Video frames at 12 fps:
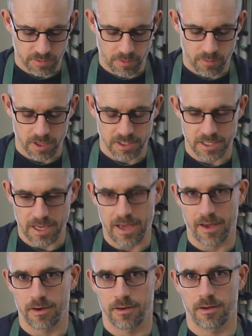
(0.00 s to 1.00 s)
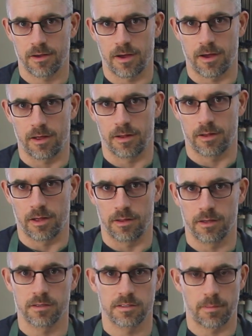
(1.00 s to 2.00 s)
so I wanted to add a
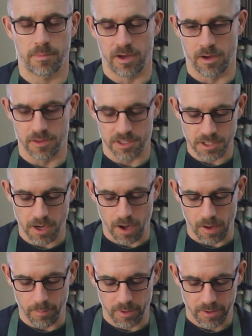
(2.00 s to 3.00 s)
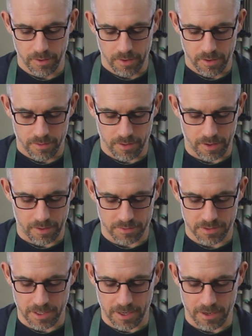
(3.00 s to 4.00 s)
little something on the top that,
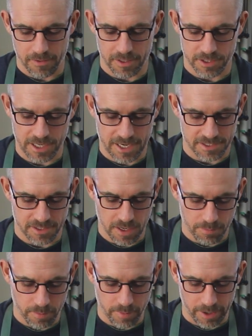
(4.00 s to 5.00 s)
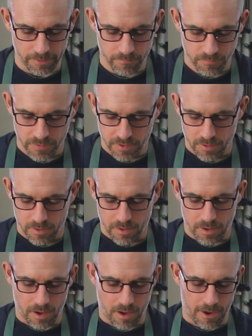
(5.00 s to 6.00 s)
that jazzed it up a bit.
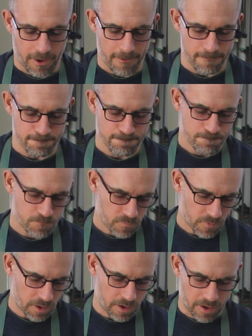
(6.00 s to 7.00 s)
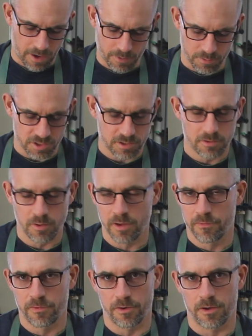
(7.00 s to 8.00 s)
I was
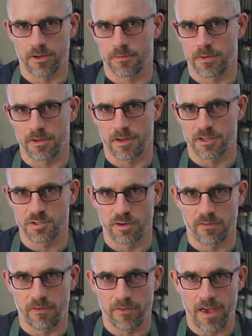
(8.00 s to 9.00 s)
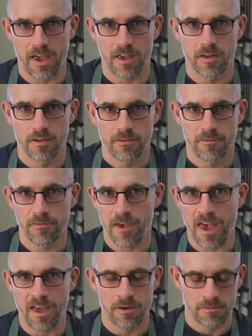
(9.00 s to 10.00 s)
going for a sort of a vague
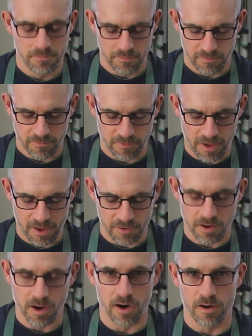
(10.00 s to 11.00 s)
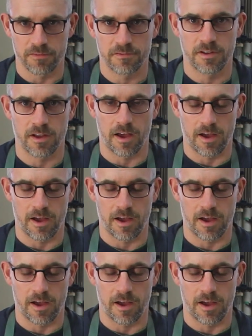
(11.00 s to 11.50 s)
fan carved